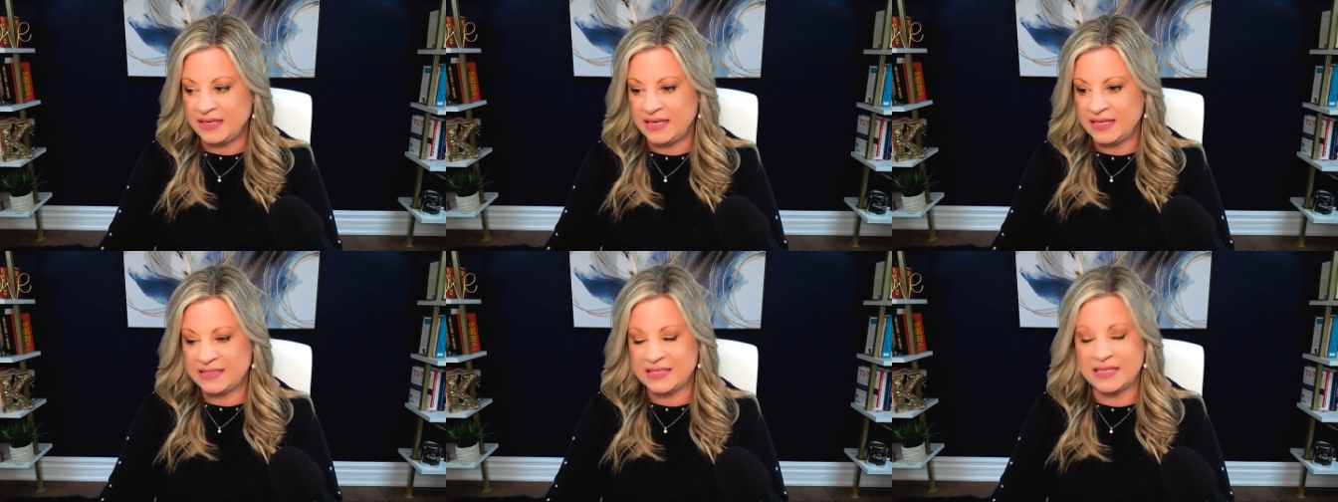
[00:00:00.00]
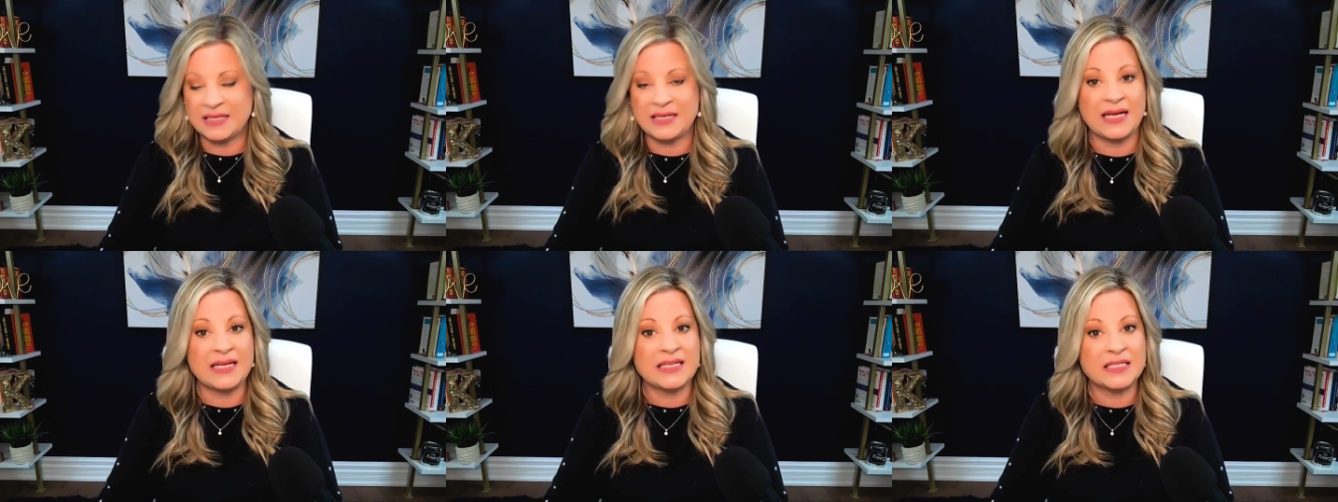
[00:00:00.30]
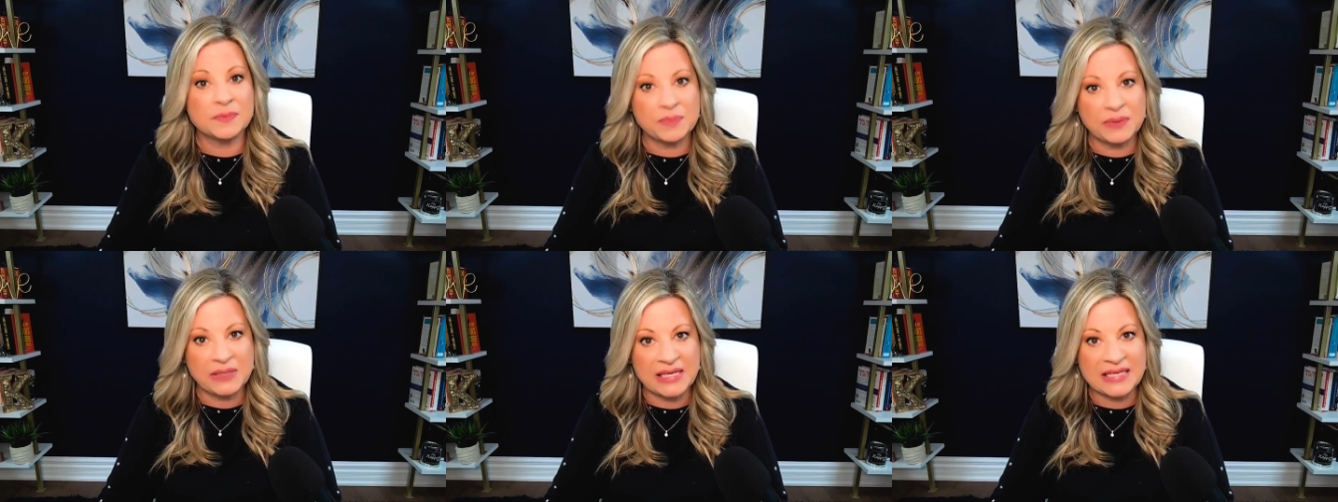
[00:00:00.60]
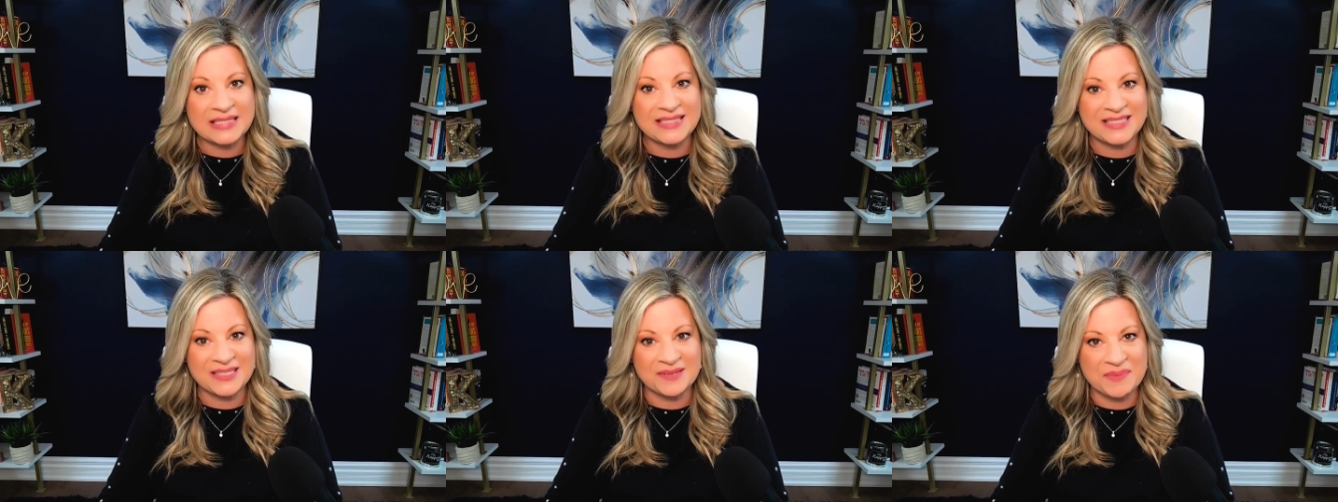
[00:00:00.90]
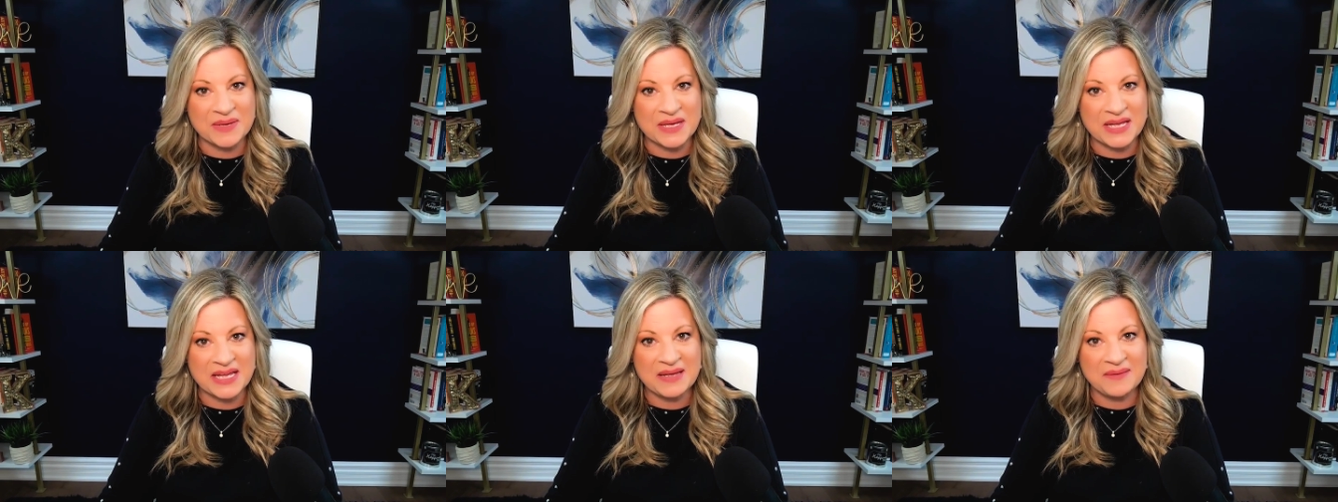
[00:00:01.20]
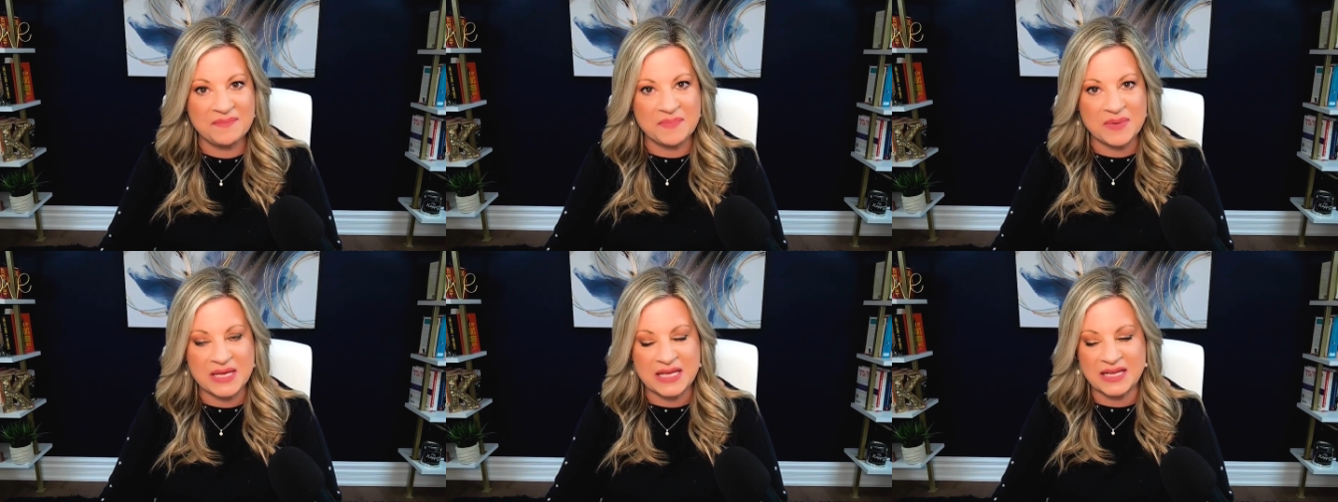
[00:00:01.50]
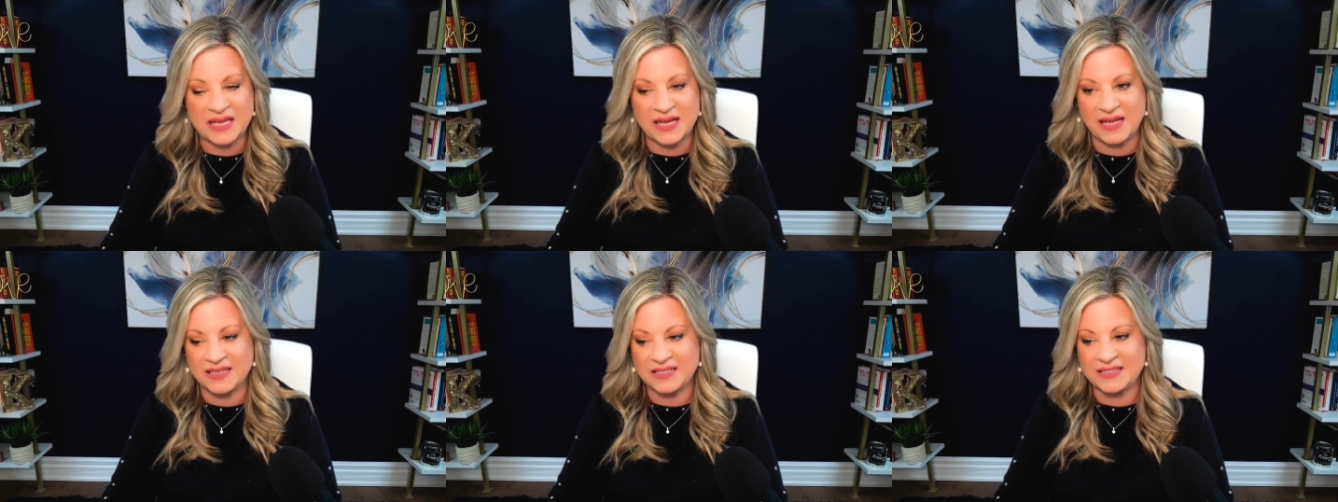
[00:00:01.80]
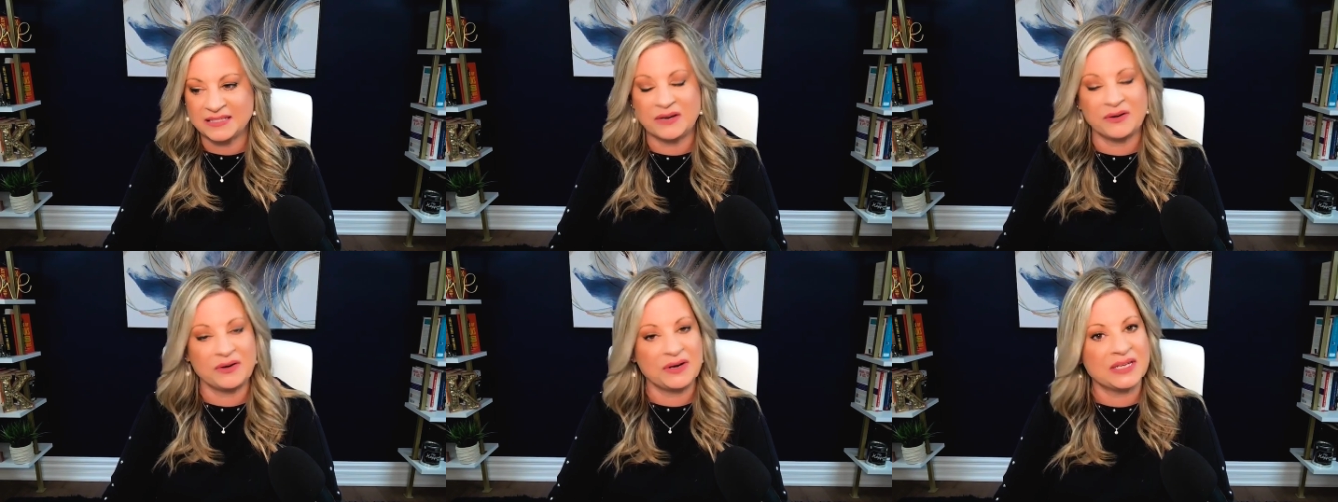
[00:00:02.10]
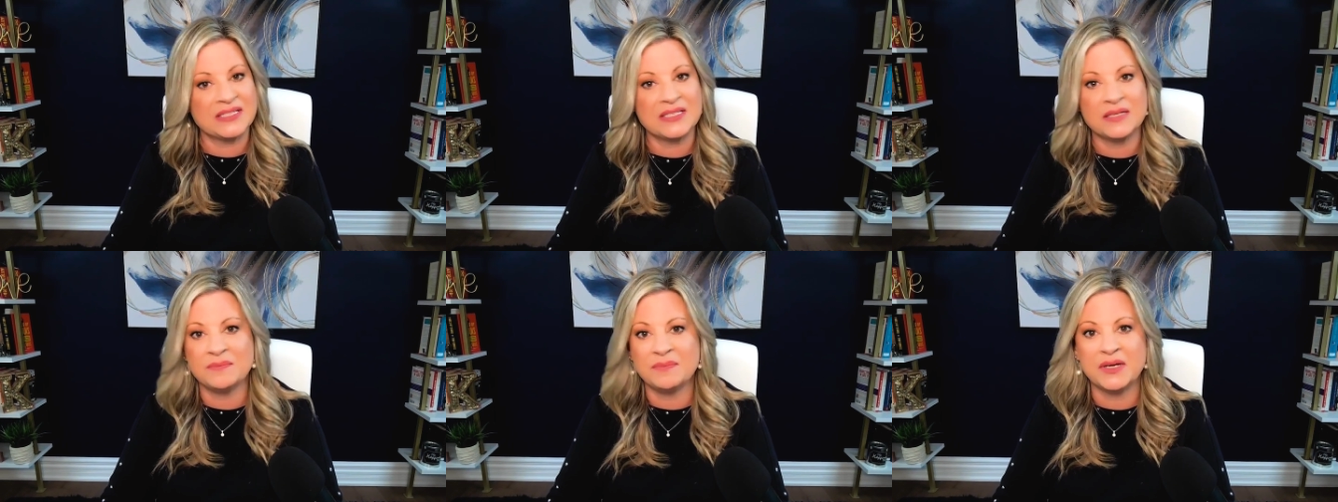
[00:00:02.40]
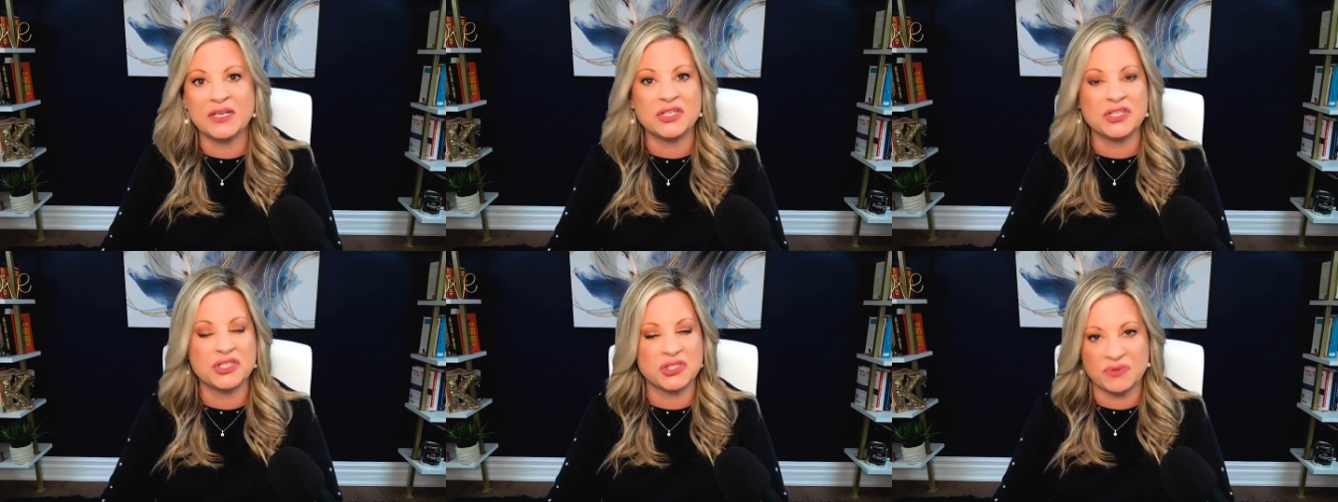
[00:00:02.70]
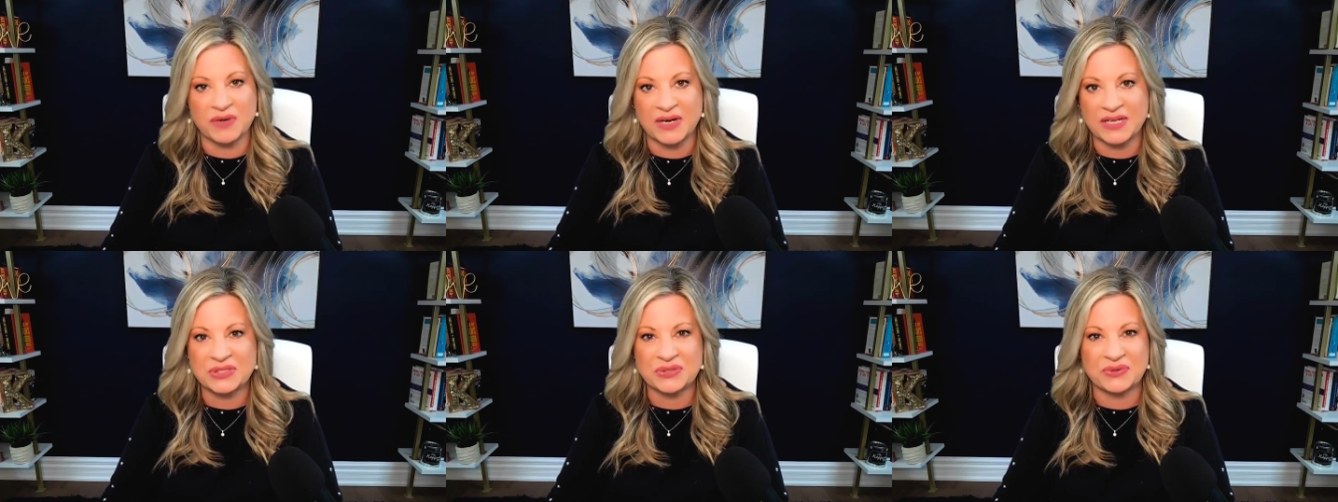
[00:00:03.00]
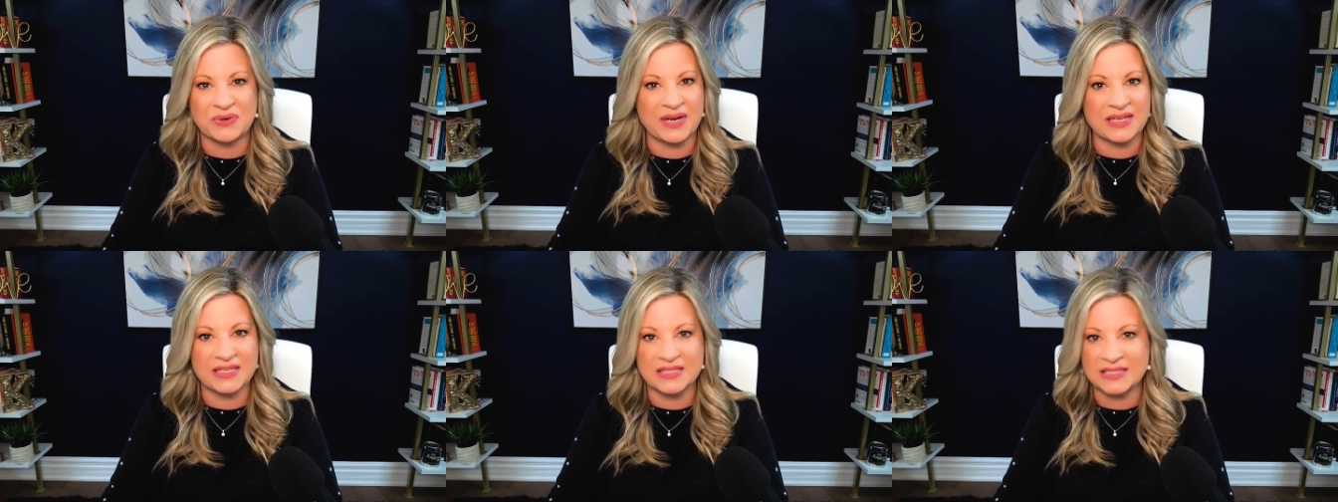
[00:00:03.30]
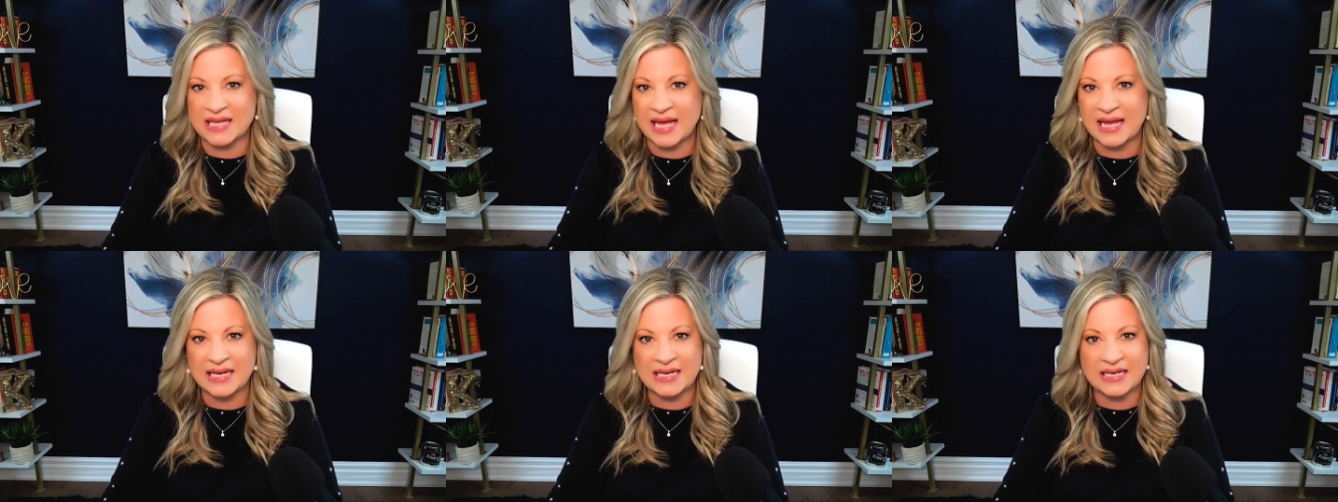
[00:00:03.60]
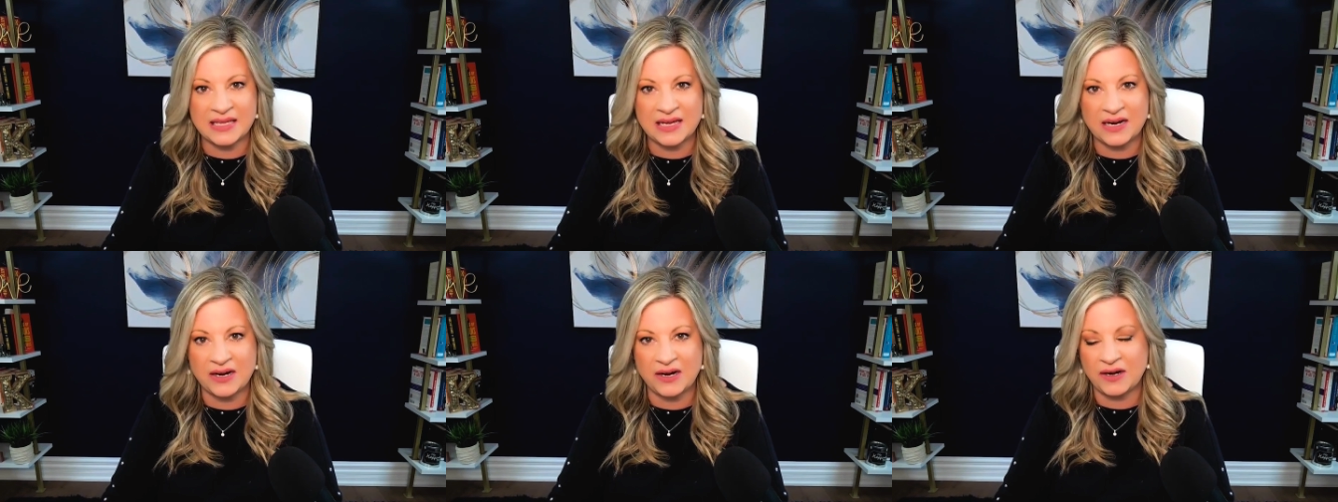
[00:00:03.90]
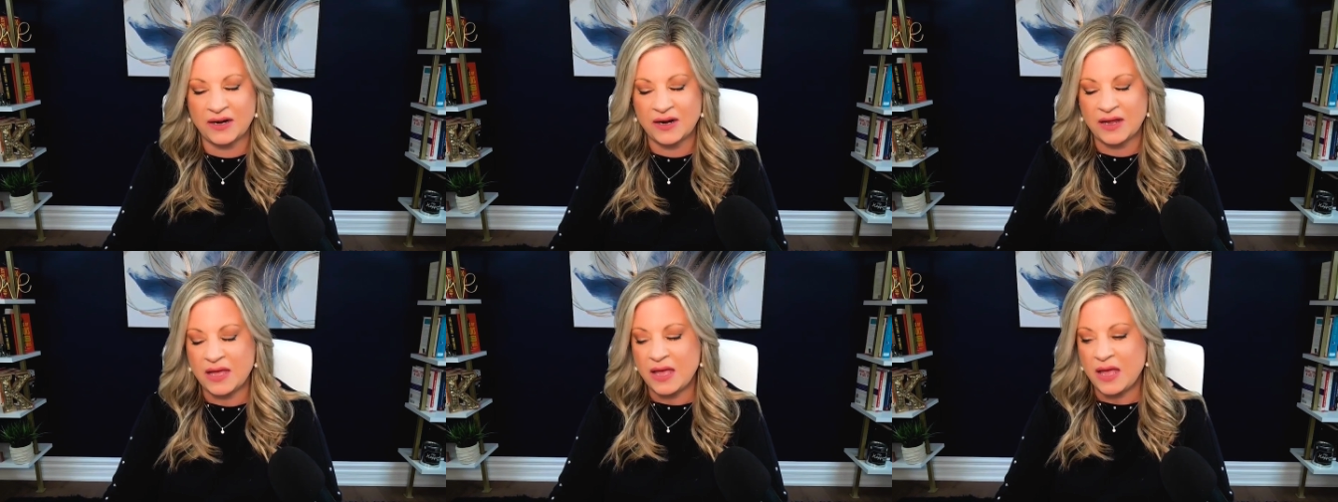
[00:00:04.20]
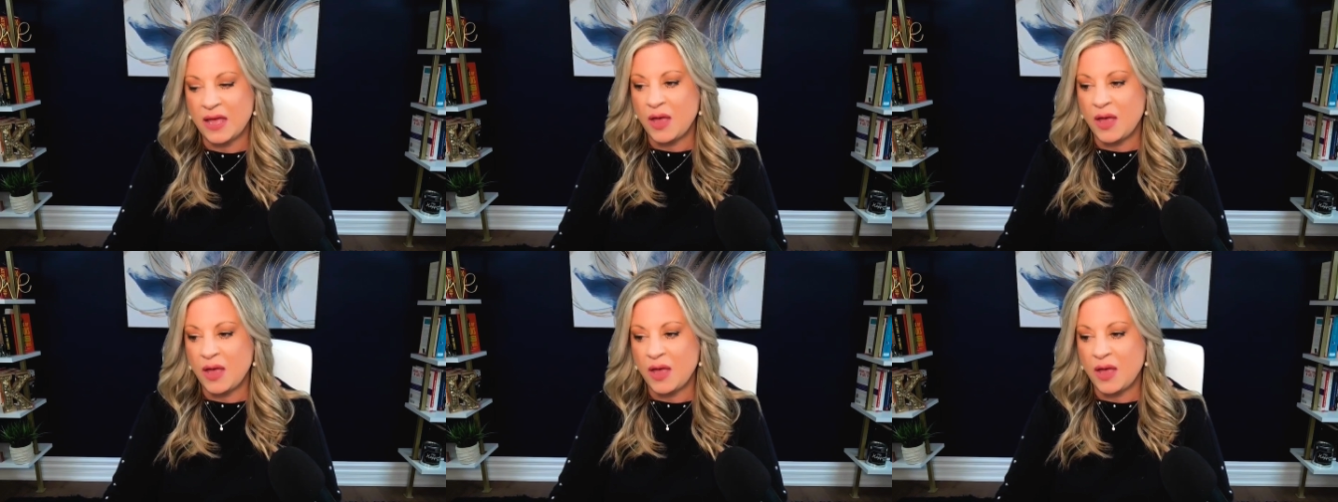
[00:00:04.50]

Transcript: it's a nice place to be because there isn't much stress or anxiety there